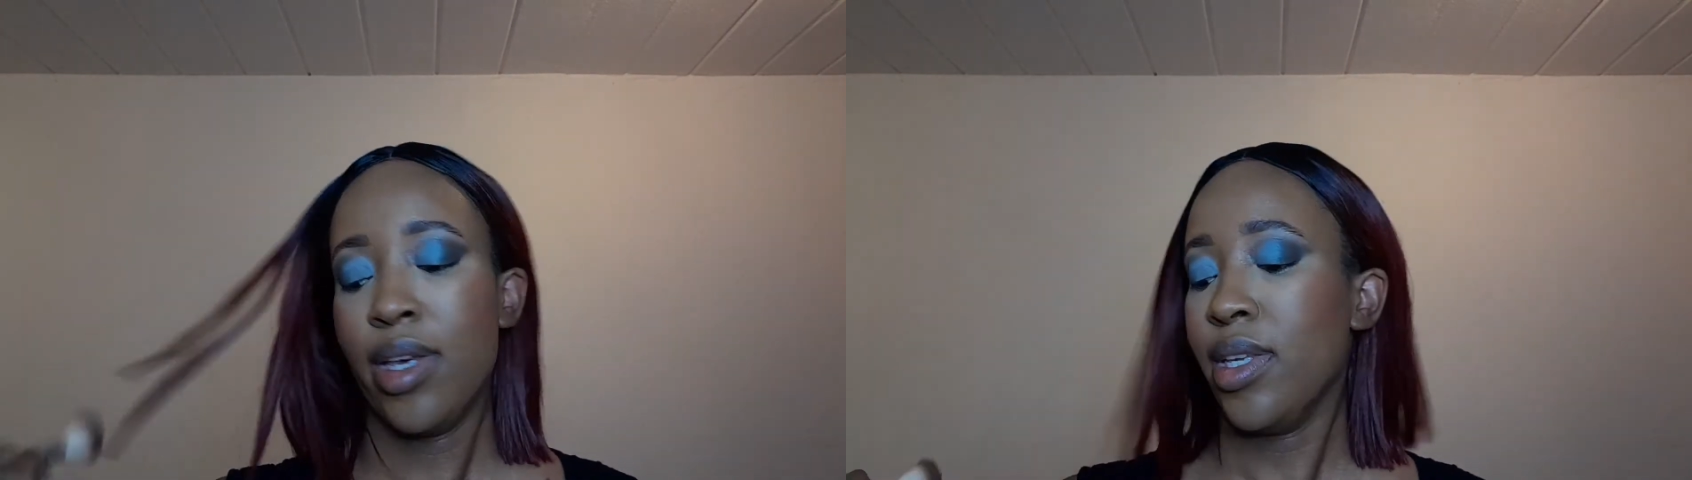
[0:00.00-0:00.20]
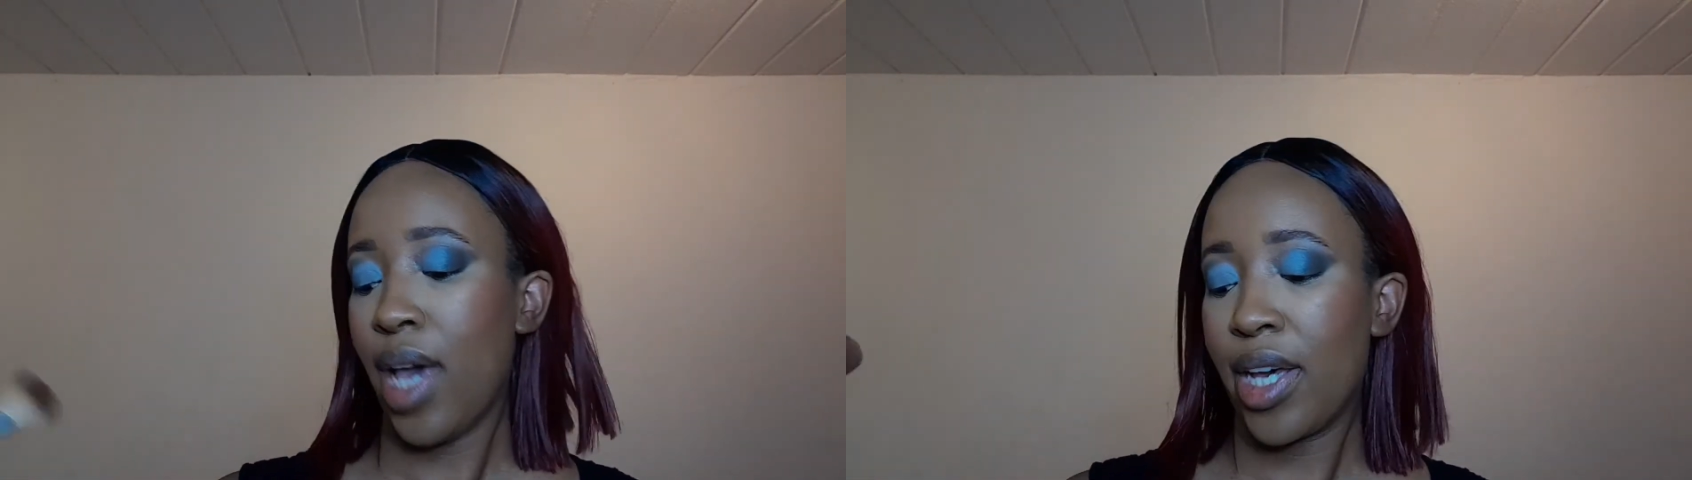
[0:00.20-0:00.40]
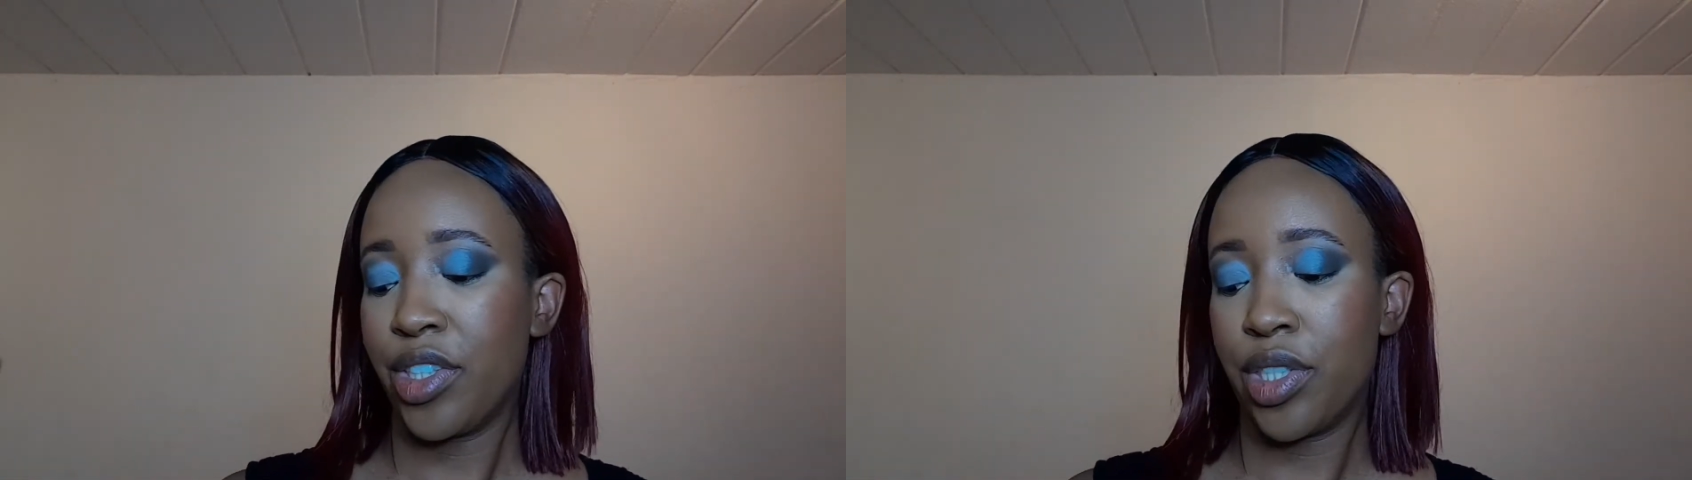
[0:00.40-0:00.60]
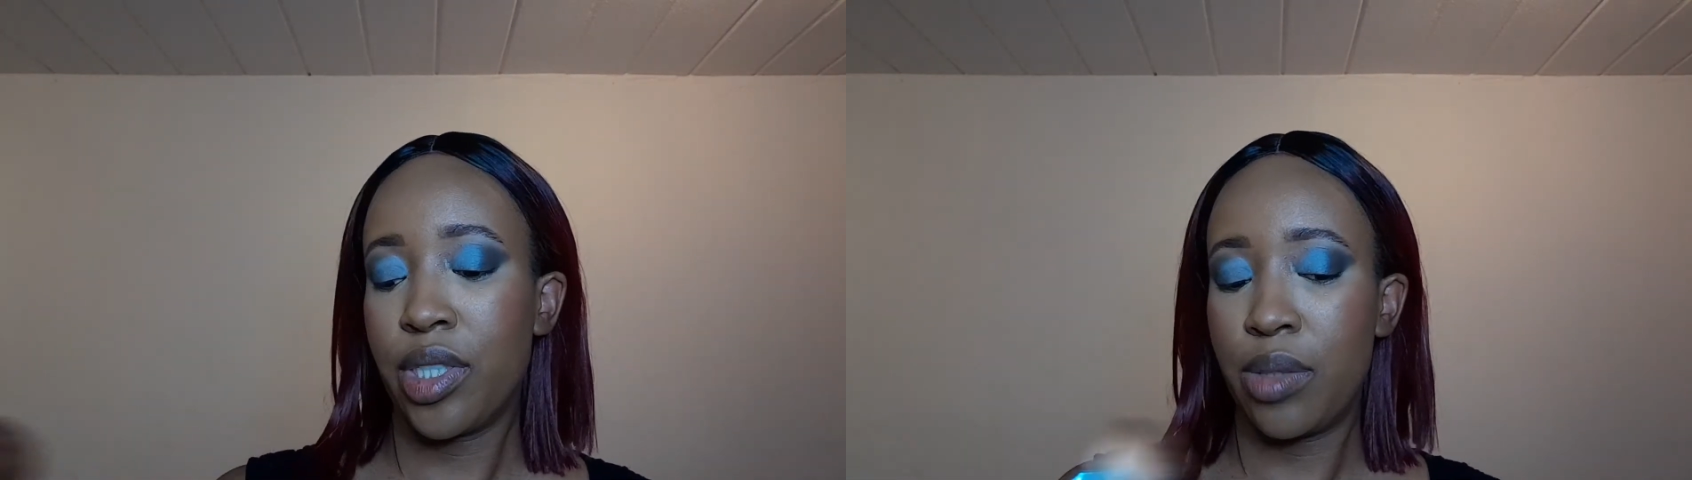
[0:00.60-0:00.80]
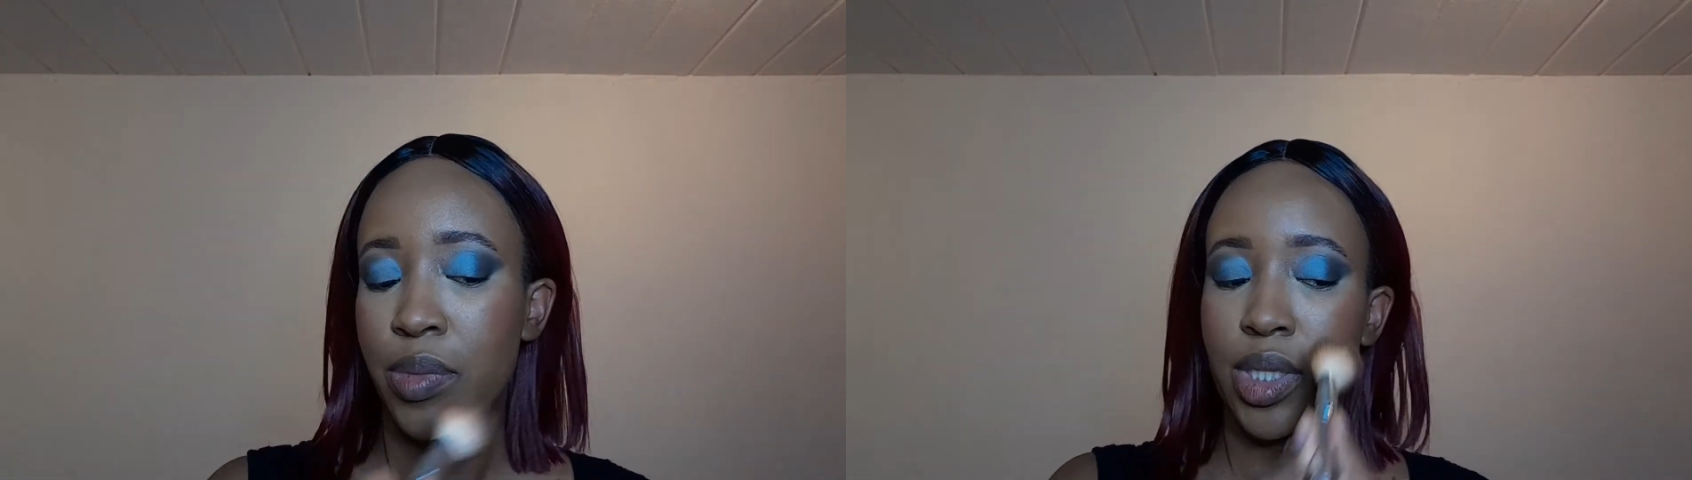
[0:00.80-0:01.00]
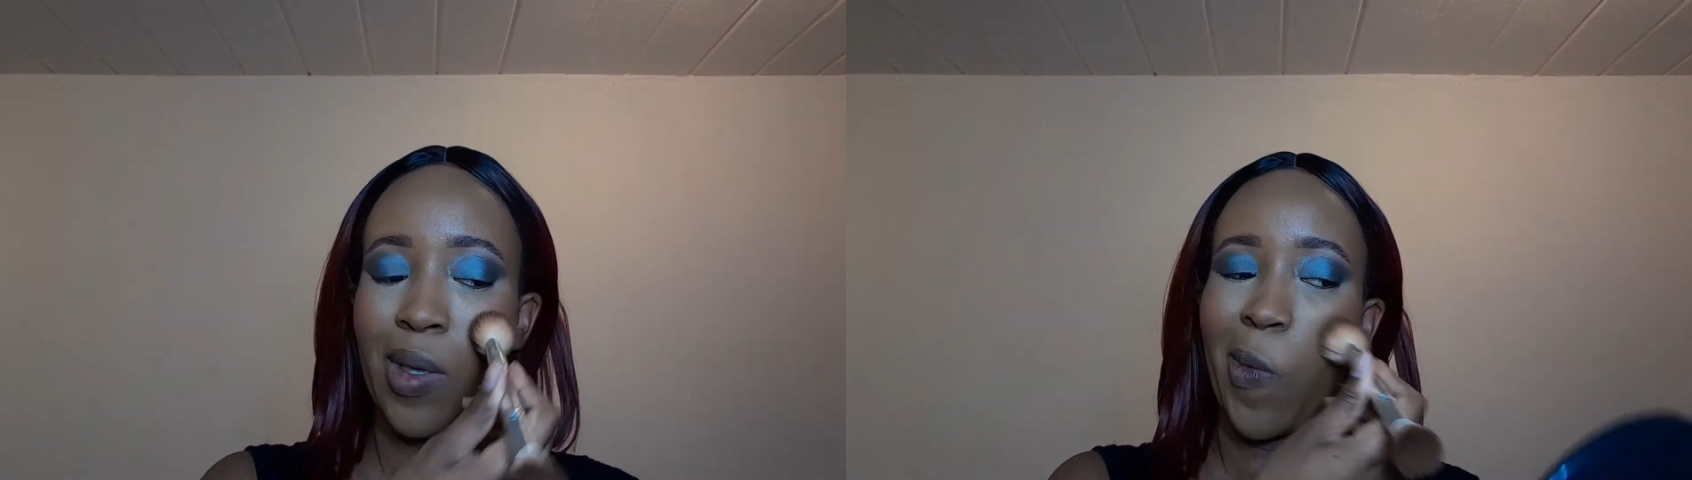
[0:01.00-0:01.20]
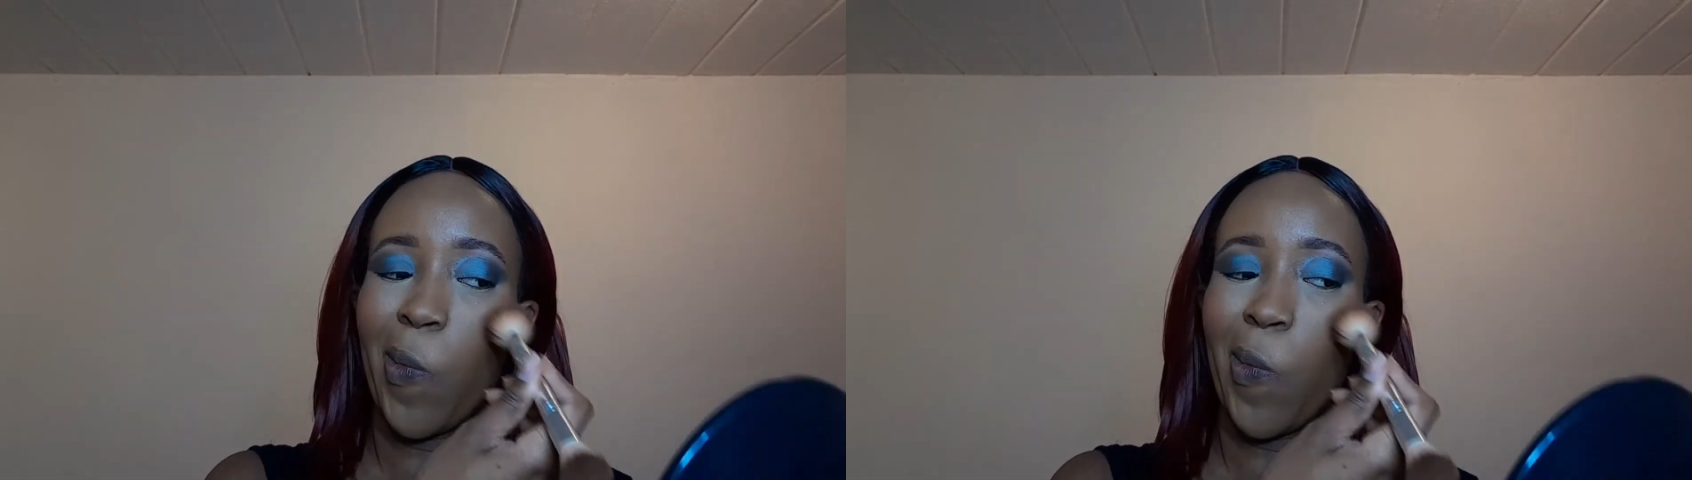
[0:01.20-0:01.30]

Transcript: Yeah, he just seems.